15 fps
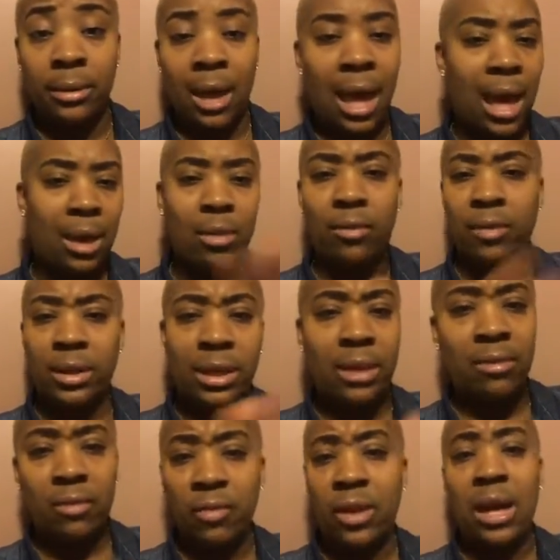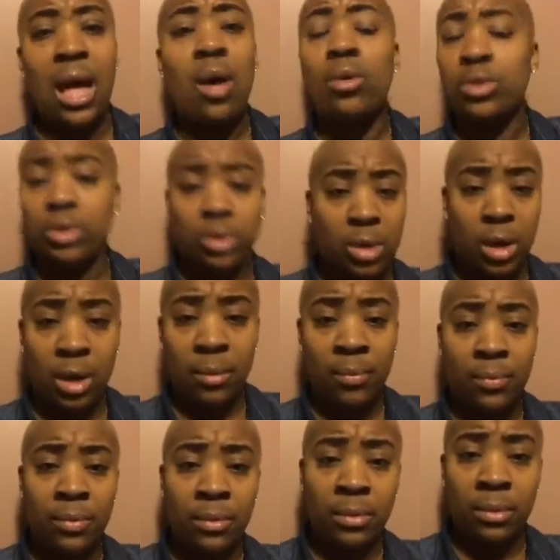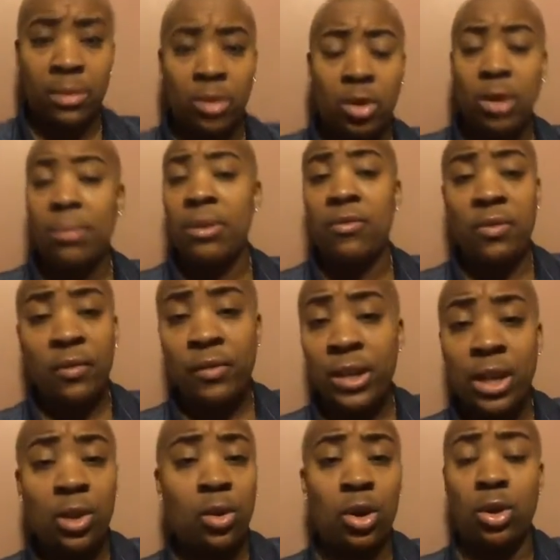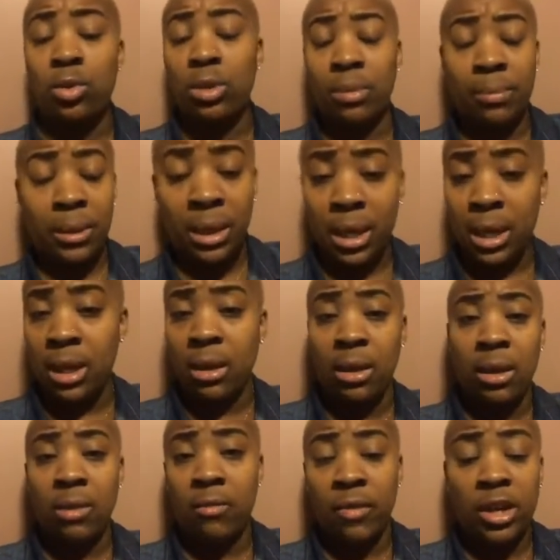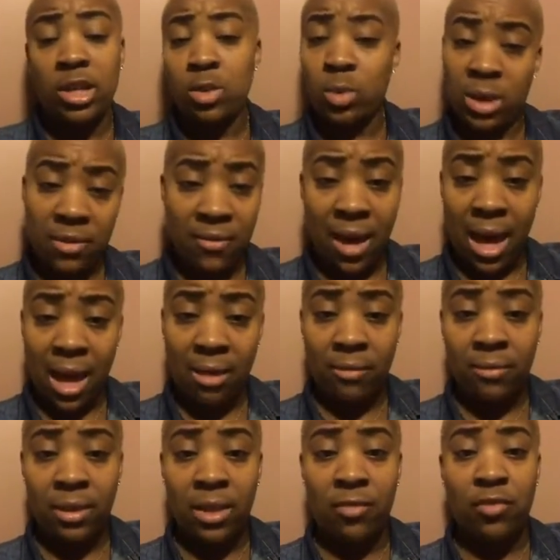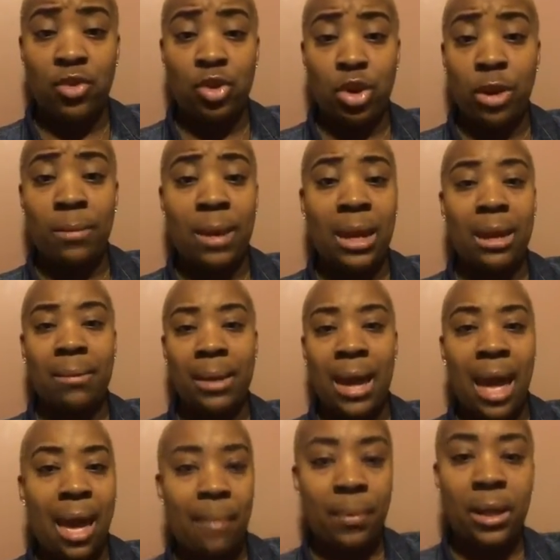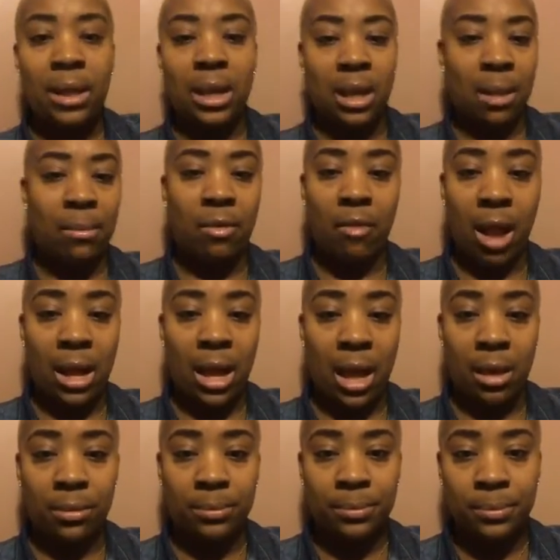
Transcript: I don't really give a fuck how old you are. You could be 50 or you could be fucking 25. If you're making me happy, then I'm gonna rock out.